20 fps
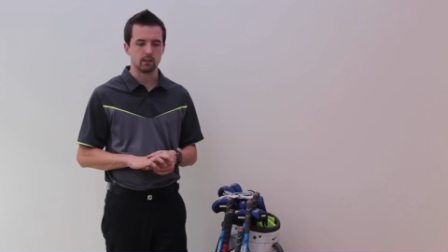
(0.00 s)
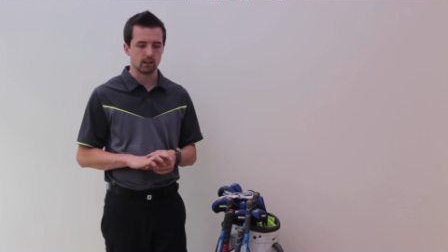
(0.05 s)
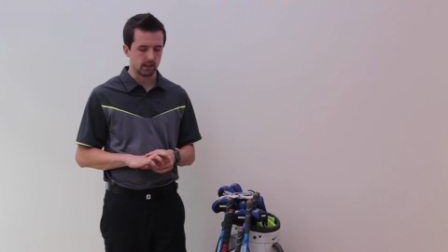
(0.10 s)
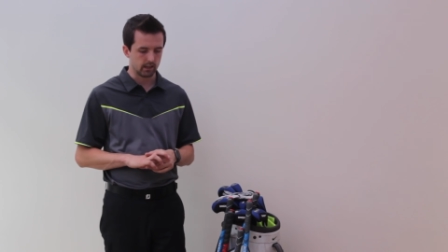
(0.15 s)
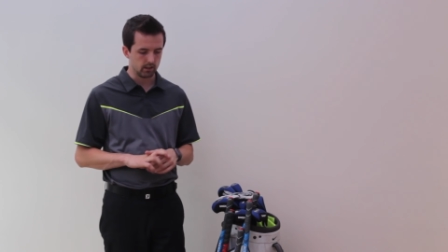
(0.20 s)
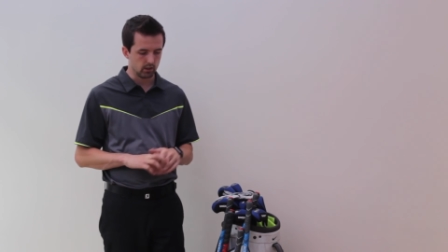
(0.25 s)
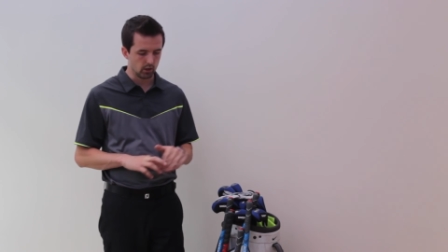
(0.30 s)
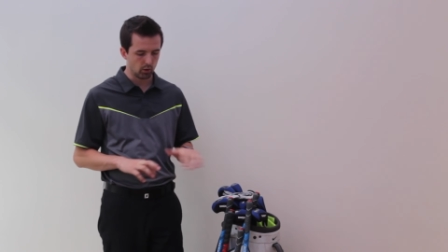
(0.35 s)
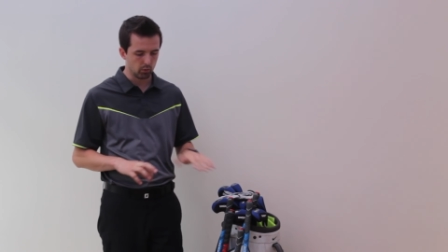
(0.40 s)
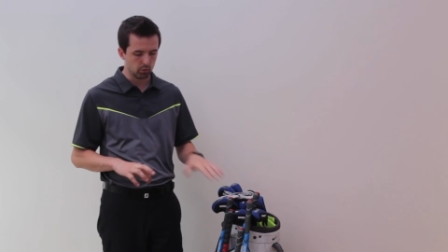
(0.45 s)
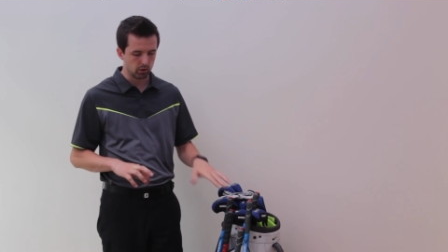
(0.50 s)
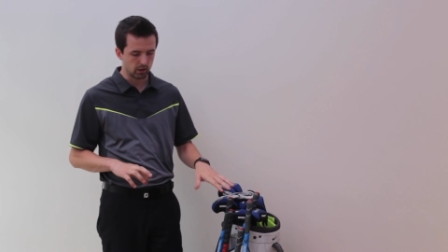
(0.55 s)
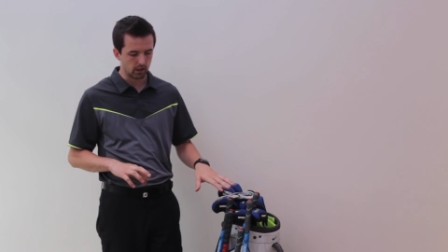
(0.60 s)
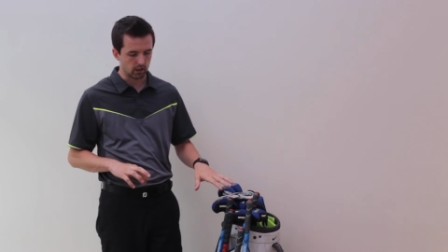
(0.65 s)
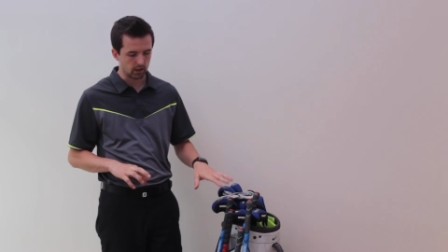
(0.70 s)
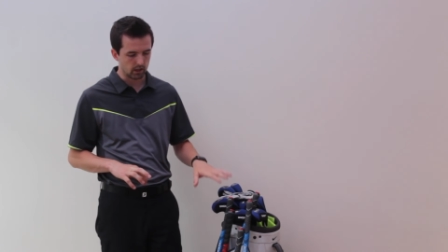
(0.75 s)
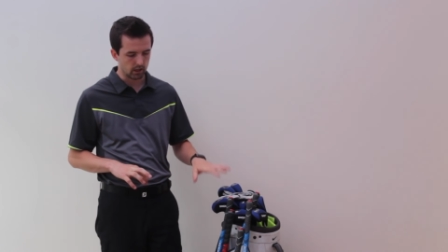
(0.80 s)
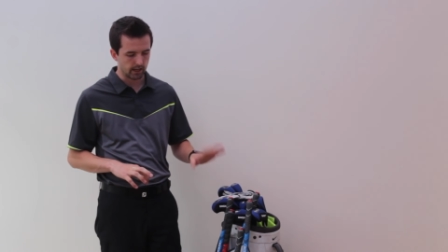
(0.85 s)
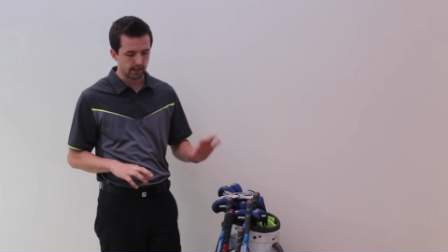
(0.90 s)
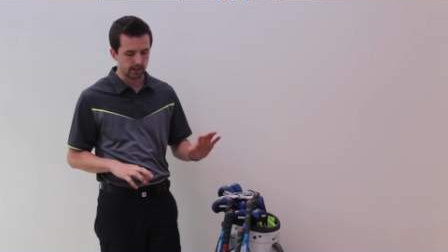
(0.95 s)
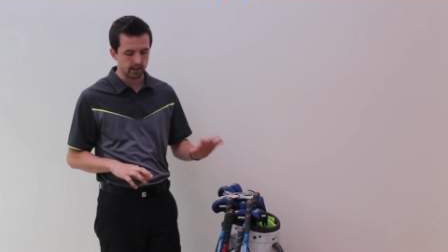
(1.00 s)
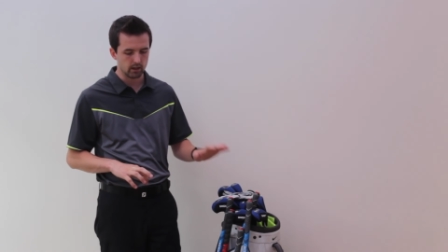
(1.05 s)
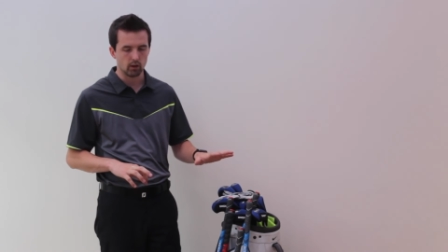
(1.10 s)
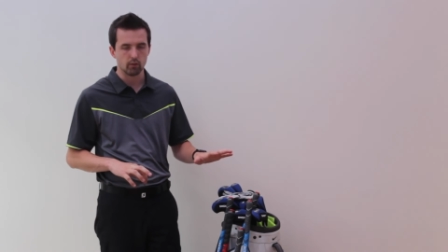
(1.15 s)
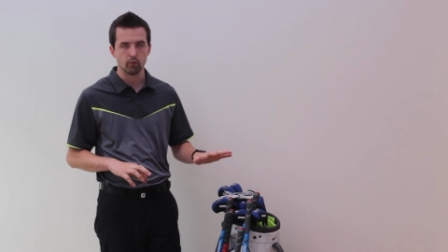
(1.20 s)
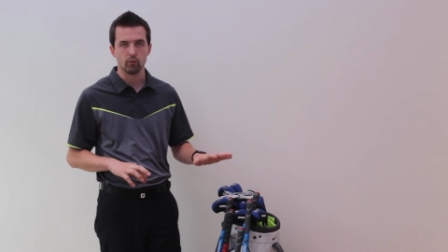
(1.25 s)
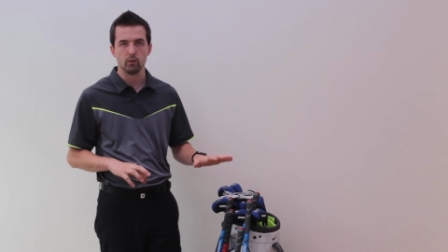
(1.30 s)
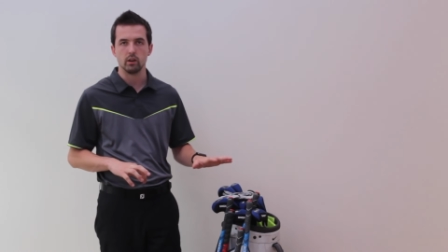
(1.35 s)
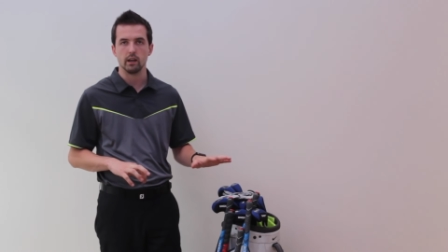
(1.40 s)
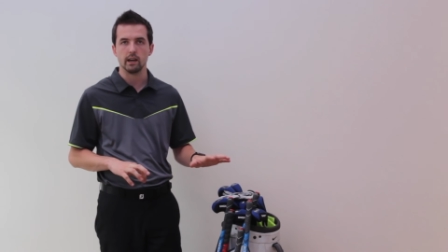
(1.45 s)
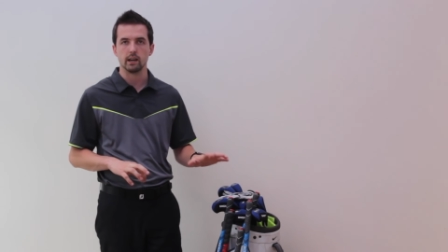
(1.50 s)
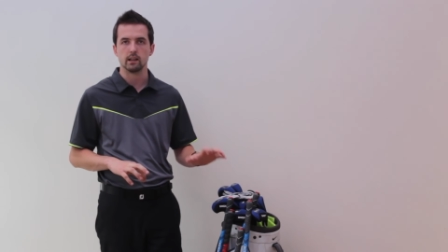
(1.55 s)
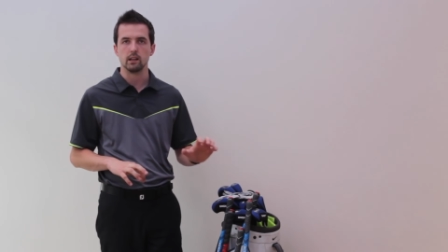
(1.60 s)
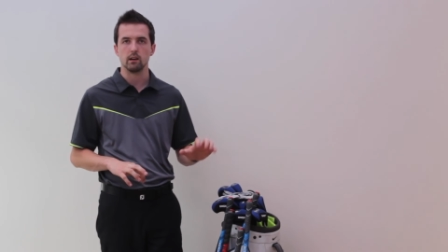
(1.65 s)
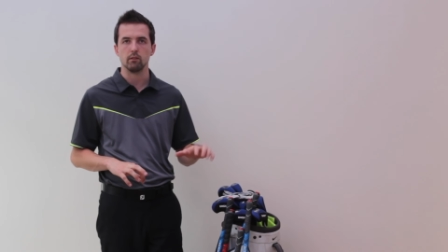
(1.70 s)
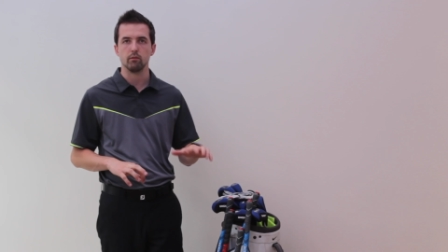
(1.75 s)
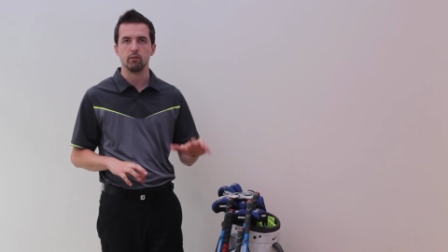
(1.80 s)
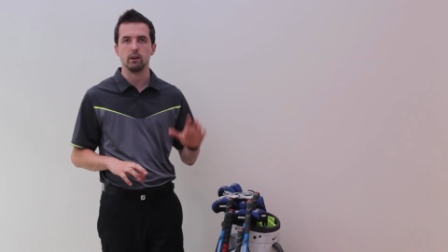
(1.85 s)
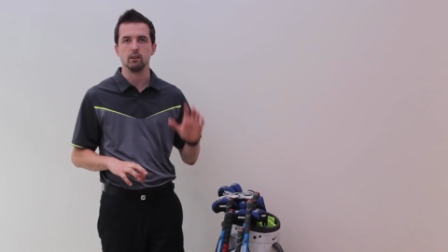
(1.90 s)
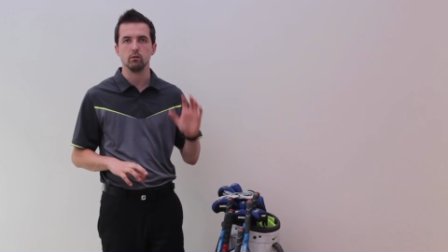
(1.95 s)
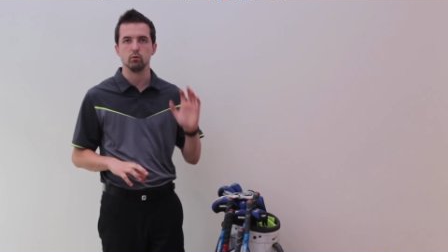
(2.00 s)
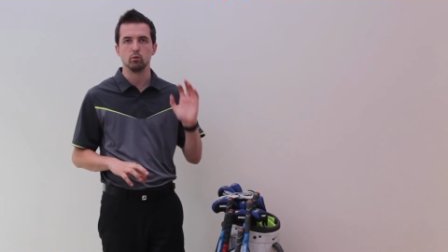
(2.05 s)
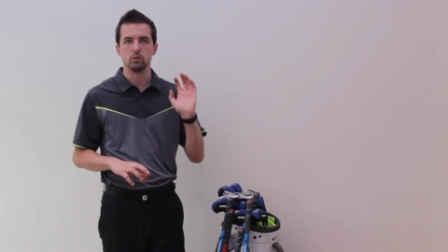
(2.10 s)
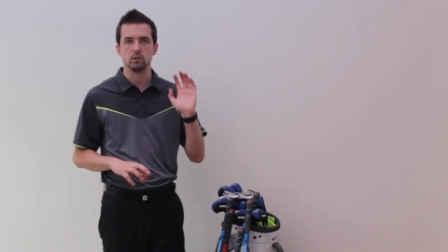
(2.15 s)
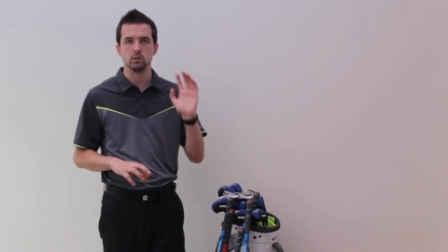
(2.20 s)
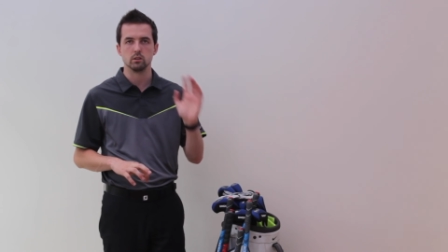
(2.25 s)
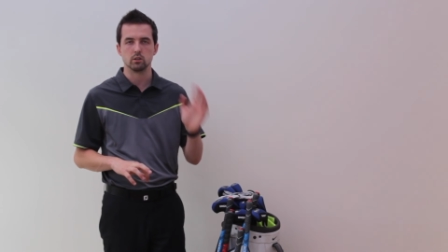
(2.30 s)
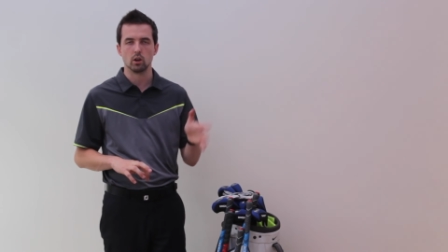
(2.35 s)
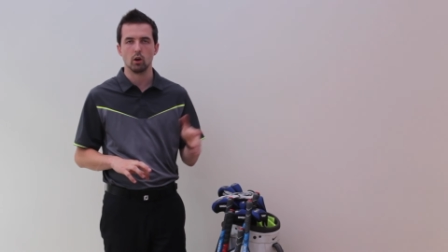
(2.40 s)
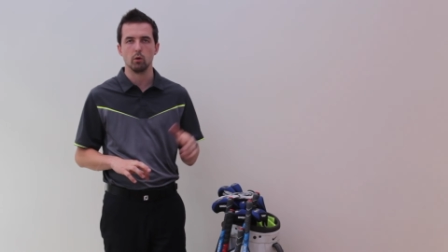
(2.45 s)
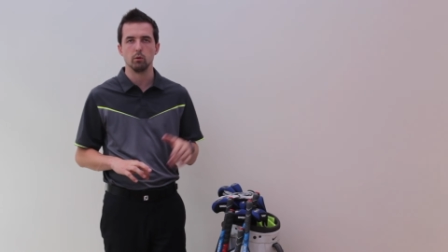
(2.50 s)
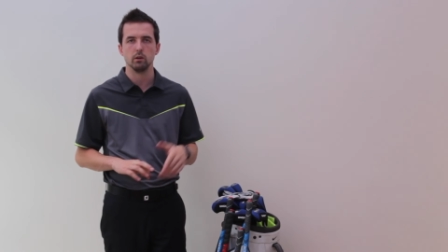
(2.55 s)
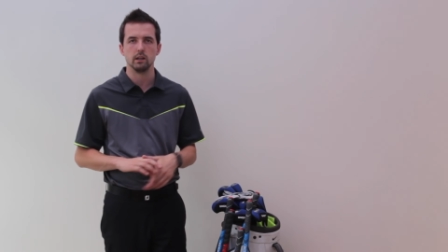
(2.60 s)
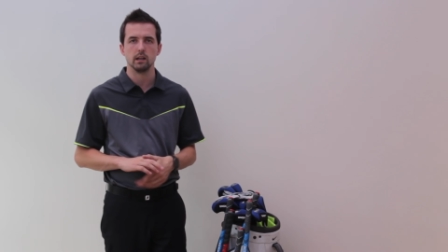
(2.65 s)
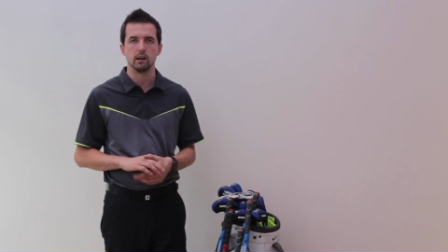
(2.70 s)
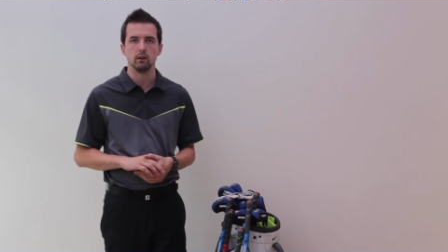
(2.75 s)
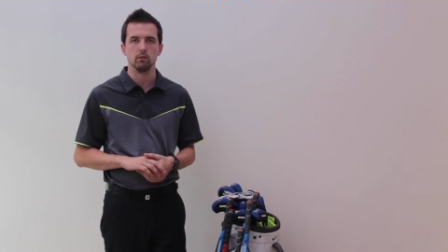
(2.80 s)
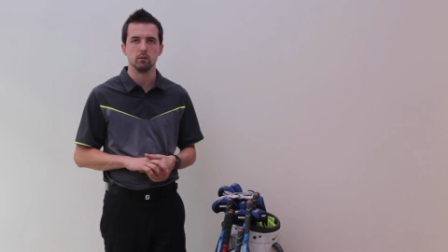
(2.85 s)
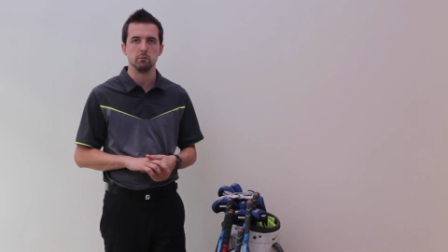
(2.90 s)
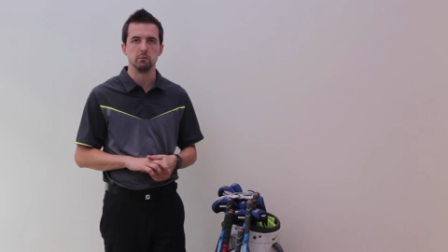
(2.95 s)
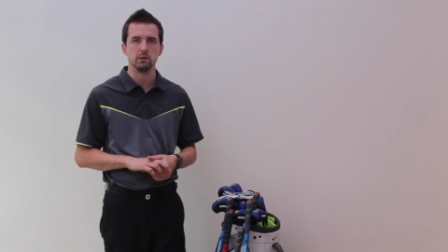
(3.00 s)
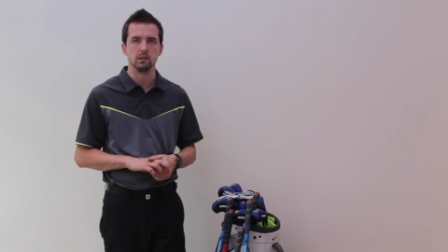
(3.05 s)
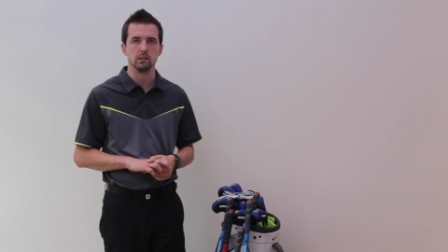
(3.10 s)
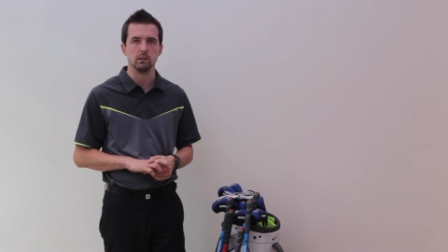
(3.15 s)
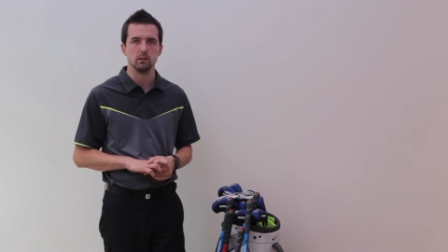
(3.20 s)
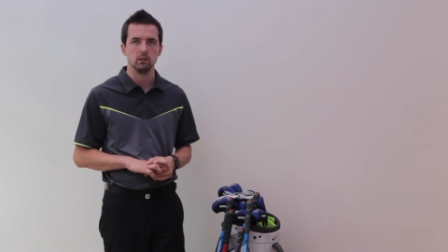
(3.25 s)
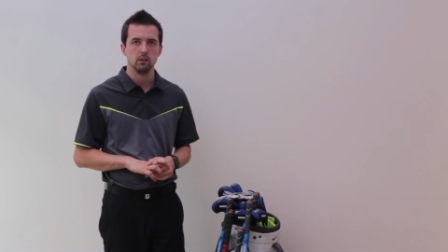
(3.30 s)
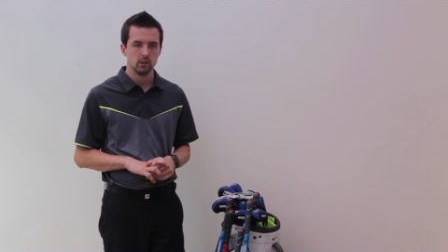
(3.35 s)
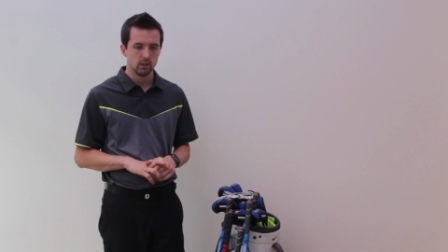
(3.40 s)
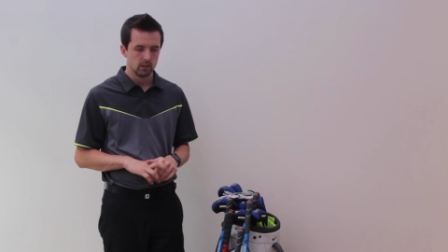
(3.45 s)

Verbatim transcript: I know that hitting off the deck, that five wood is going down the middle.